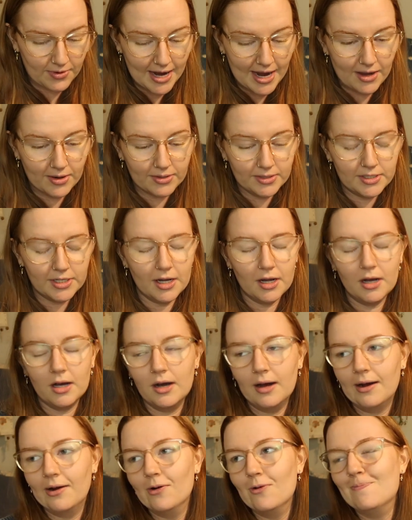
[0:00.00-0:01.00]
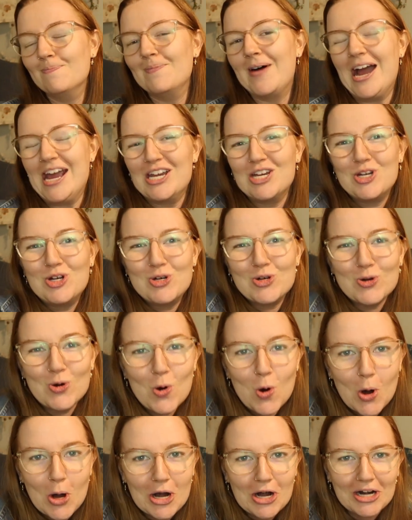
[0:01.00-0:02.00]
around. Oh my
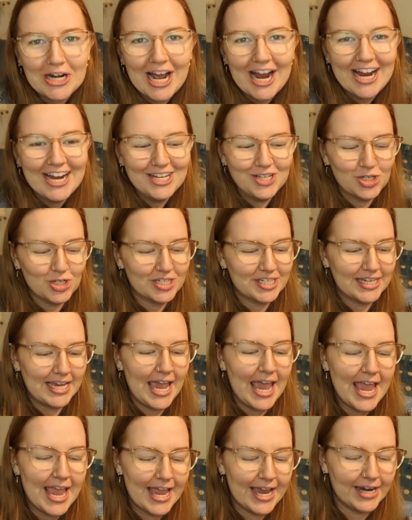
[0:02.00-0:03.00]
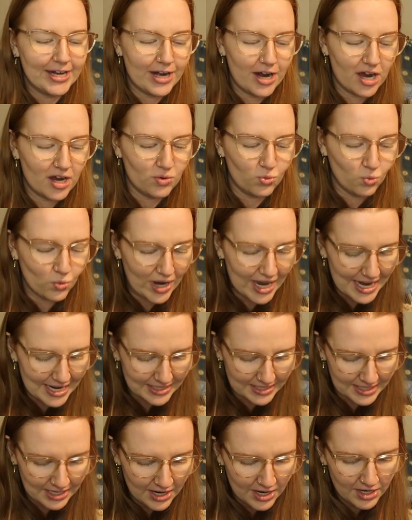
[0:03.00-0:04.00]
gourd, I just cannot
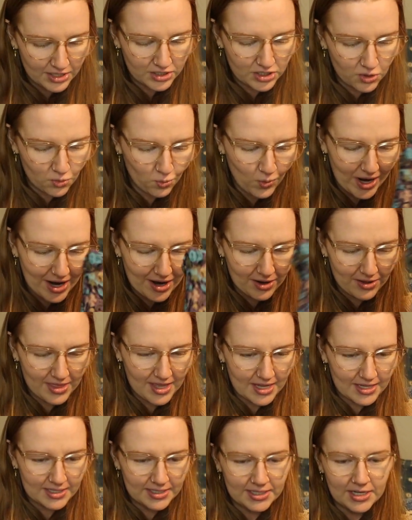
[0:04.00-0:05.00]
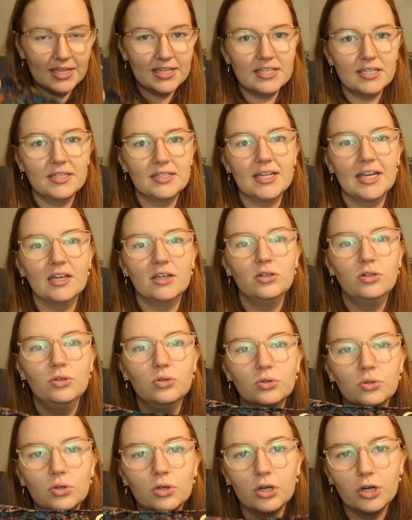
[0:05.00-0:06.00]
wait to wear this. This is a
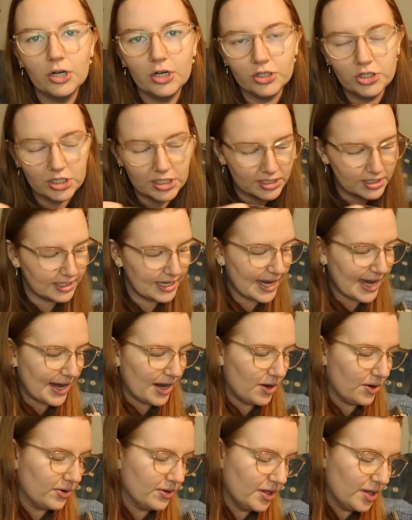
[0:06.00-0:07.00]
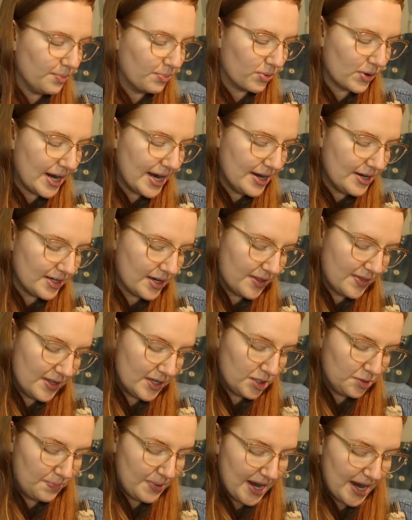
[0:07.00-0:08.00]
gorgeous gown. The brand on
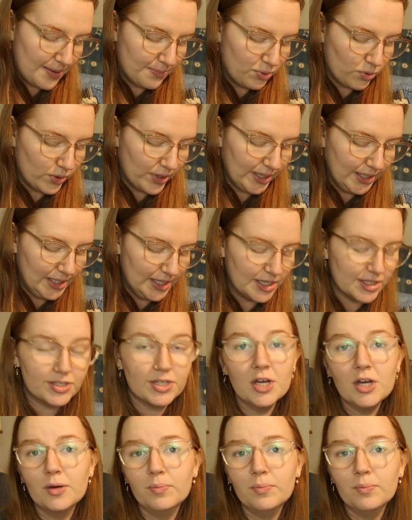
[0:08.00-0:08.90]
this bad boy is